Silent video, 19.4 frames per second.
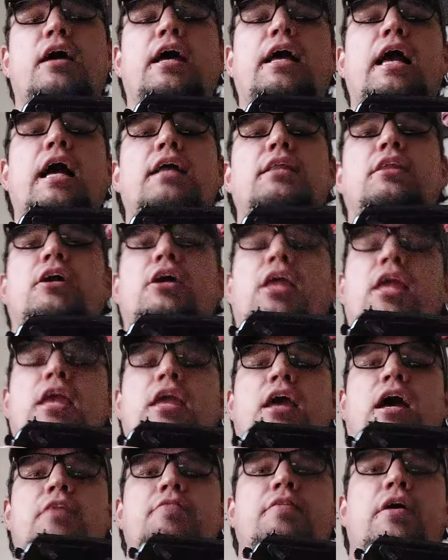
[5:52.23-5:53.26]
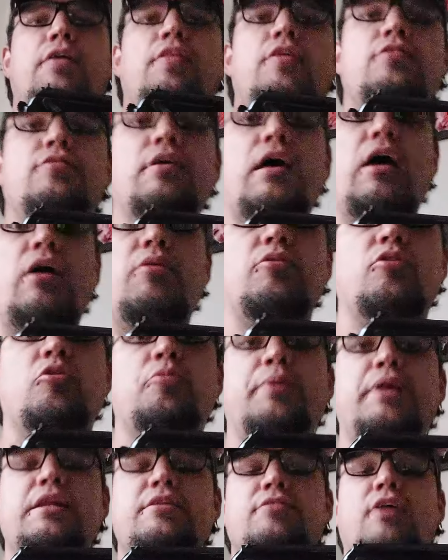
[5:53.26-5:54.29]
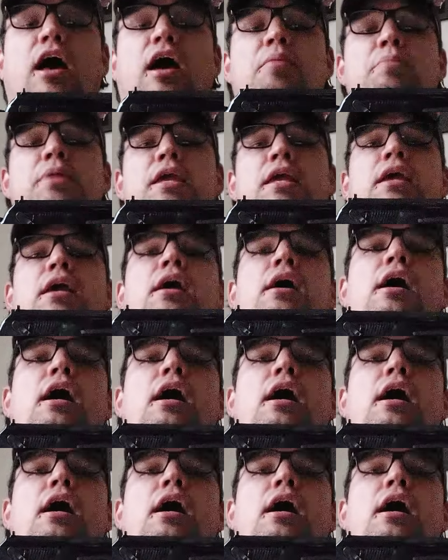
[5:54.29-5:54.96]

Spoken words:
I got lucky. I found this out. Nobody taught me.